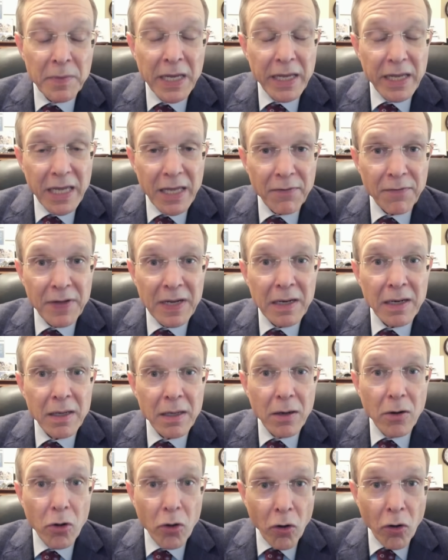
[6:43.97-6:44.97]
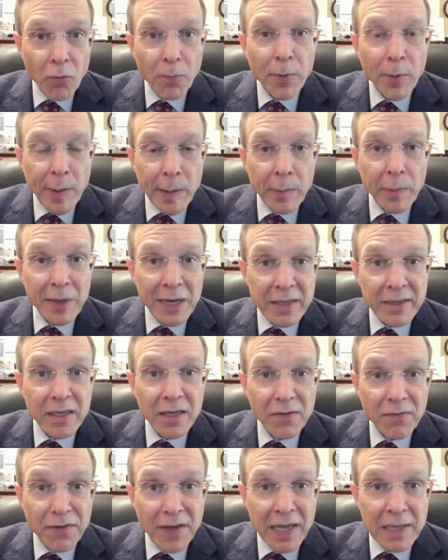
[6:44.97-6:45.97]
even low probability
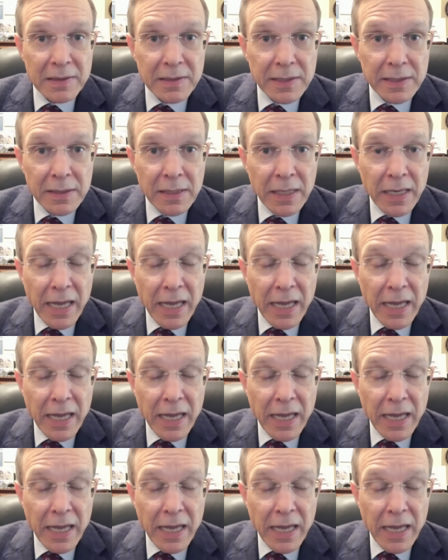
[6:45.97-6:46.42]
events